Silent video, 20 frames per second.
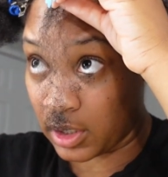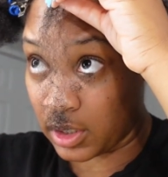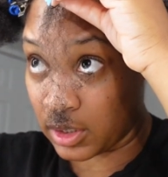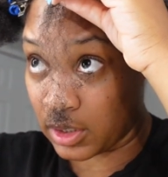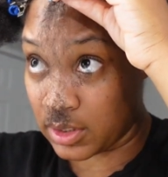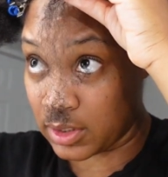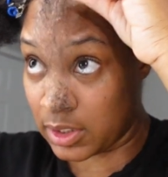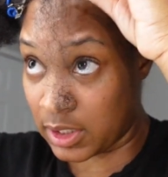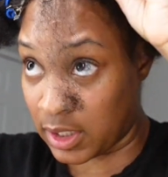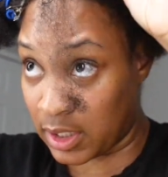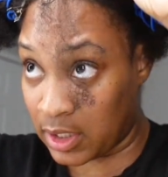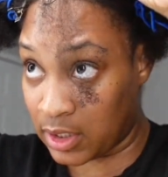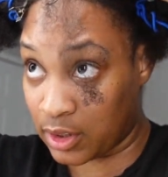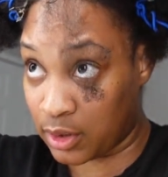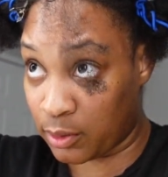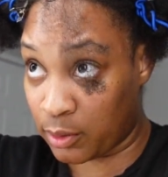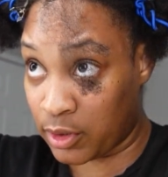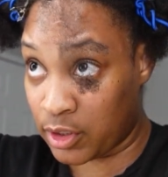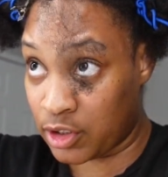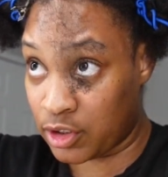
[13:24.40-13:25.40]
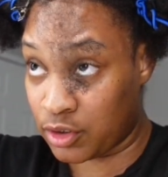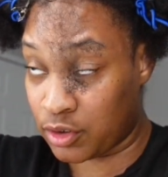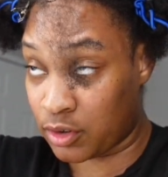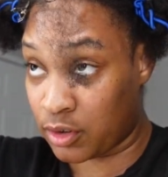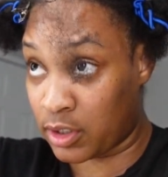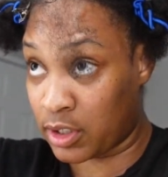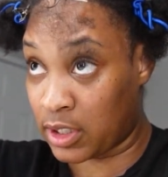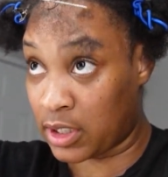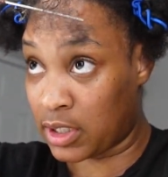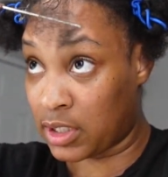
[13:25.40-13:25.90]
and take three
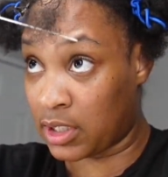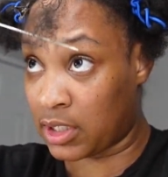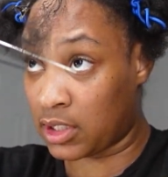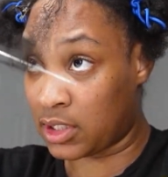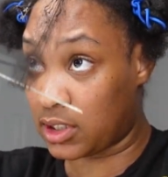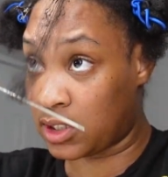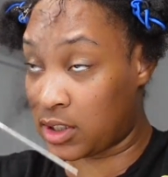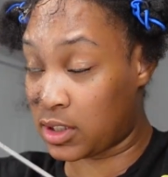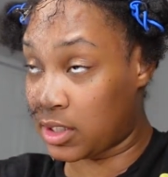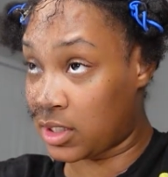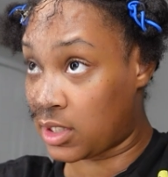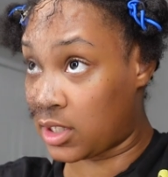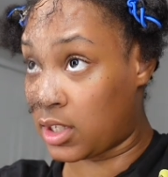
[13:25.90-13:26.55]
strands